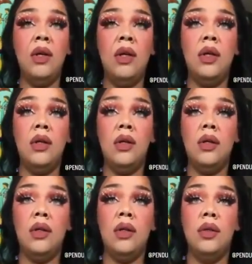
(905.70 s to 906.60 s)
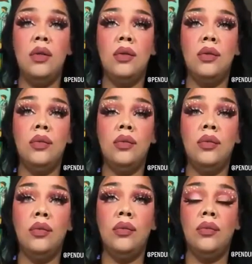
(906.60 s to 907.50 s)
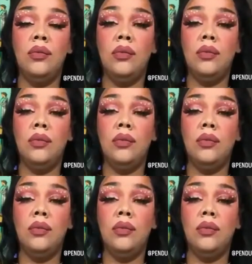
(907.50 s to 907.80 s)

[no speech]